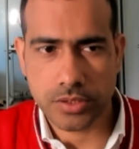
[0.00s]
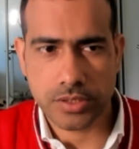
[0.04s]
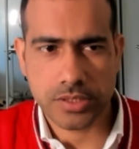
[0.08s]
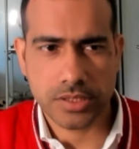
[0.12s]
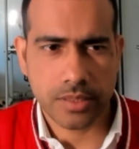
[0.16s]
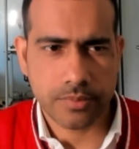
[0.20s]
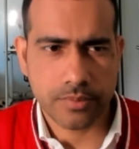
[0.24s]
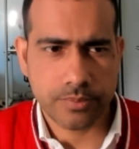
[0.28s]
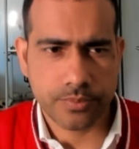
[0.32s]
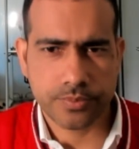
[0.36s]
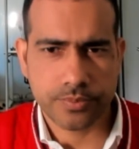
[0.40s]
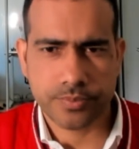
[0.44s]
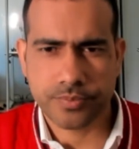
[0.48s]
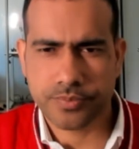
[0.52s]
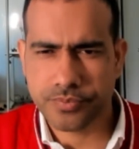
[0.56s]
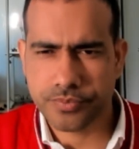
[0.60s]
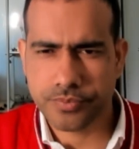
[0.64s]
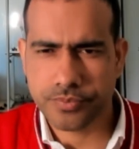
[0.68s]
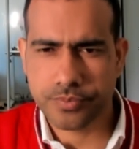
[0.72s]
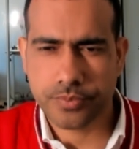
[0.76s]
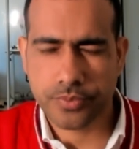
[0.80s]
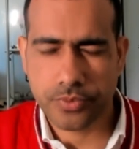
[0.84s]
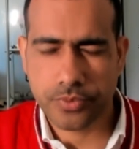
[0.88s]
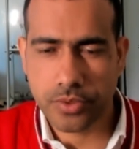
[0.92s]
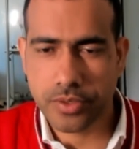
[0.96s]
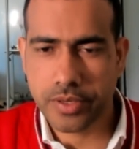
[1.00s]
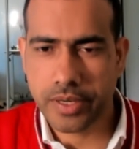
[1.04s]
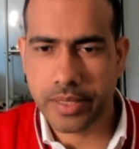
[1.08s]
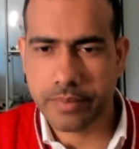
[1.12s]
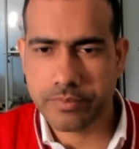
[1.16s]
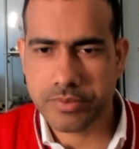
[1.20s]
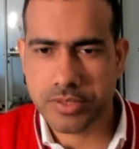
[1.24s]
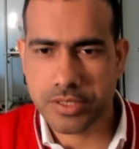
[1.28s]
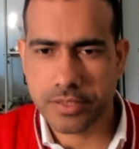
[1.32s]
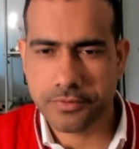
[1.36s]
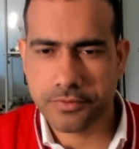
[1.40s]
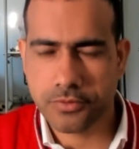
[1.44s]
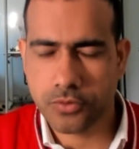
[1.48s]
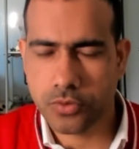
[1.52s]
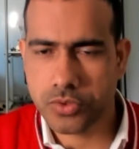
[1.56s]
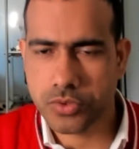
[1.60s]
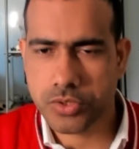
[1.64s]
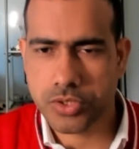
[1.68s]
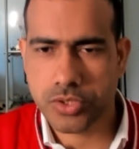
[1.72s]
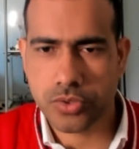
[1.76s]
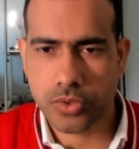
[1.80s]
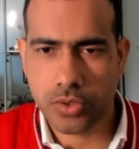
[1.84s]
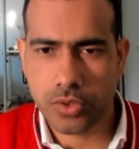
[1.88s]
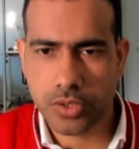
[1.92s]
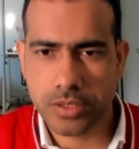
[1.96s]
Some programs are
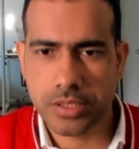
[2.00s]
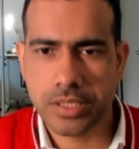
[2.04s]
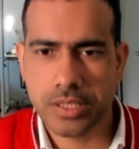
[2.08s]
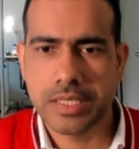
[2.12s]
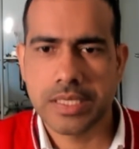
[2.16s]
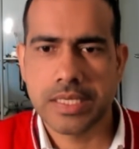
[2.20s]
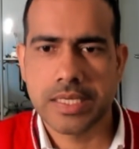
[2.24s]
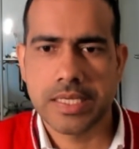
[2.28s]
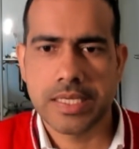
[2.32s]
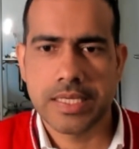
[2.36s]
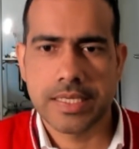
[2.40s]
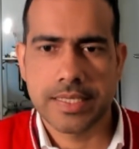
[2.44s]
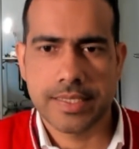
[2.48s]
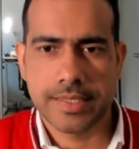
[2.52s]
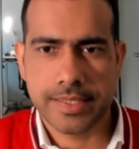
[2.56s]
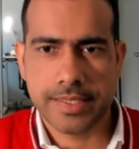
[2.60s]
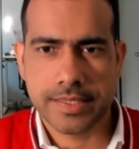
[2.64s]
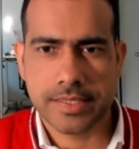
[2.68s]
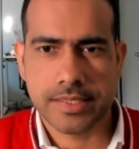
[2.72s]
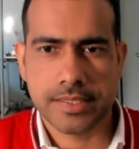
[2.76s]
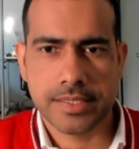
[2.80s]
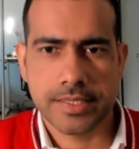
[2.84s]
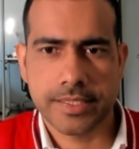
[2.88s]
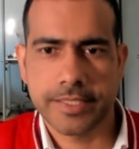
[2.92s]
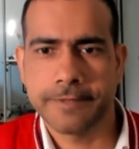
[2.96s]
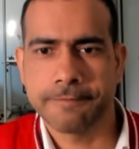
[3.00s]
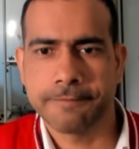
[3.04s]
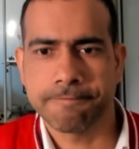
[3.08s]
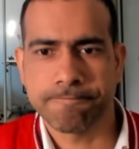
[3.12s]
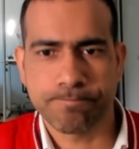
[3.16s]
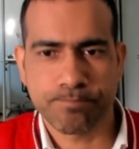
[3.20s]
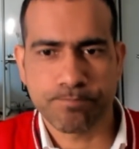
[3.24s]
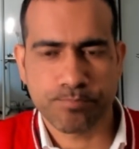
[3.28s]
focused on, let's say,